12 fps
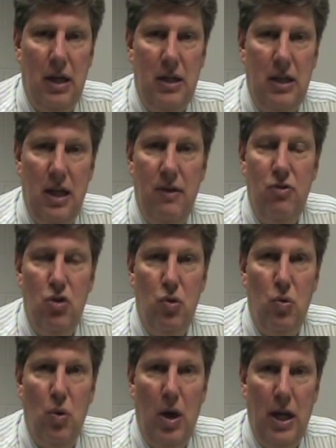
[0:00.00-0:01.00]
give
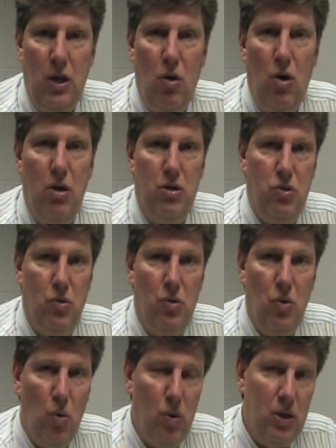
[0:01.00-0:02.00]
to a cause or
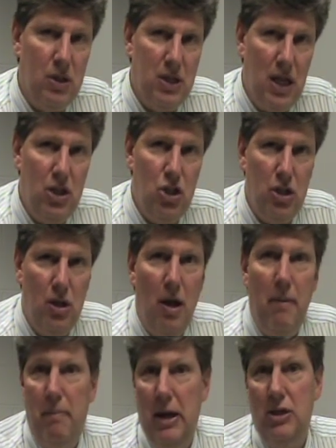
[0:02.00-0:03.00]
an organization
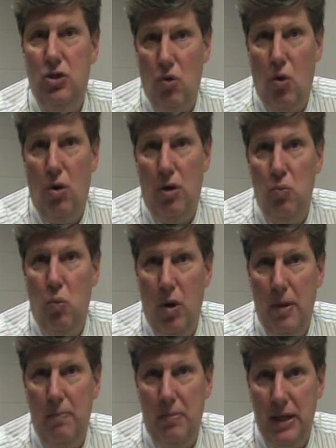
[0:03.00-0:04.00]
based on
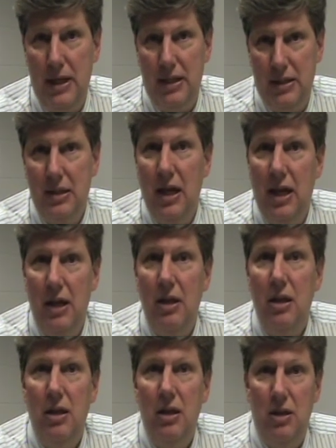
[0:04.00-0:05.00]
one PSA.
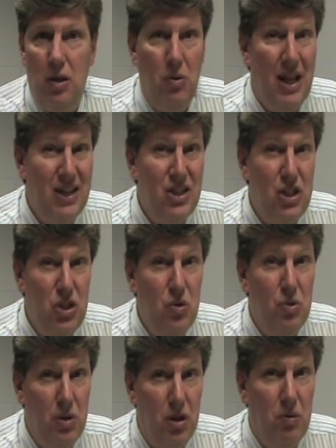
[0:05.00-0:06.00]
They will actually
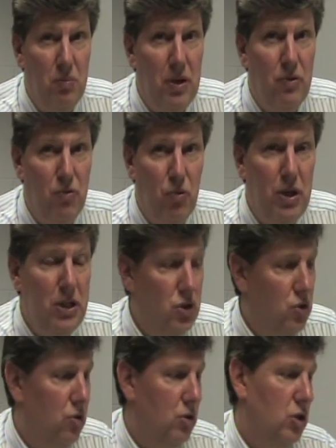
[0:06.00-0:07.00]
do a little bit of
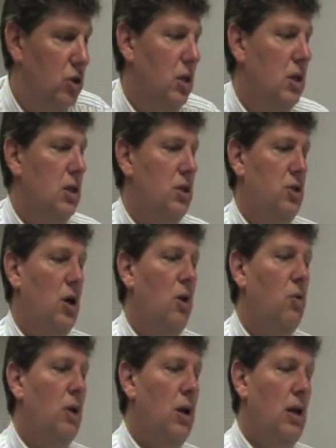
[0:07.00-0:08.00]
research.
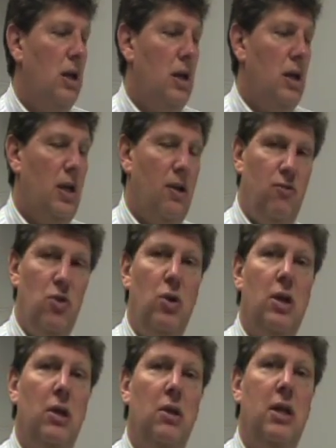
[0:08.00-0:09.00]
So if you
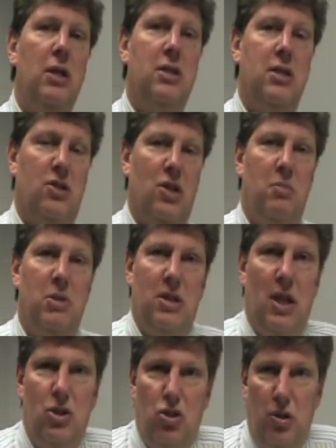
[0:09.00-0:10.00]
can list some
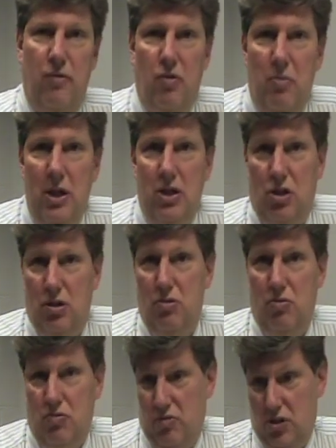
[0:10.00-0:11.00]
essential information,
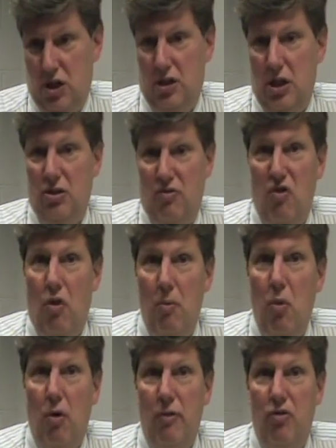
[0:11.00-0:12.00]
such as for
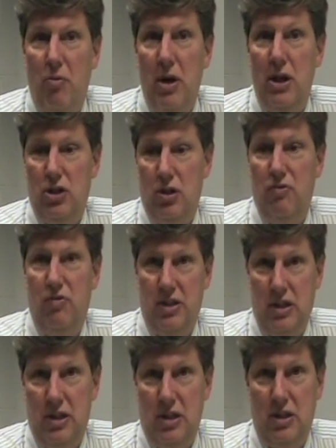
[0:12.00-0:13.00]
more information,
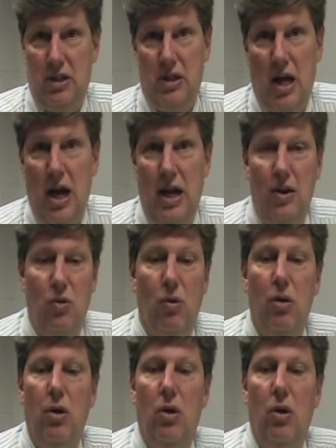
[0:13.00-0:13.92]
visit this site, or